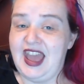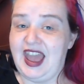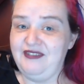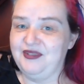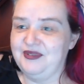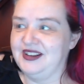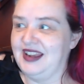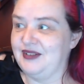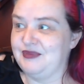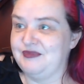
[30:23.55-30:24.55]
Everyone
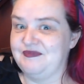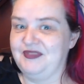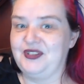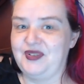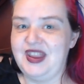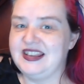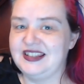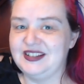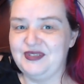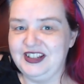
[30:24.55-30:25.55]
now
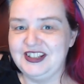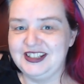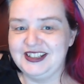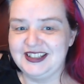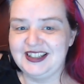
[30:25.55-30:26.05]
creating fishies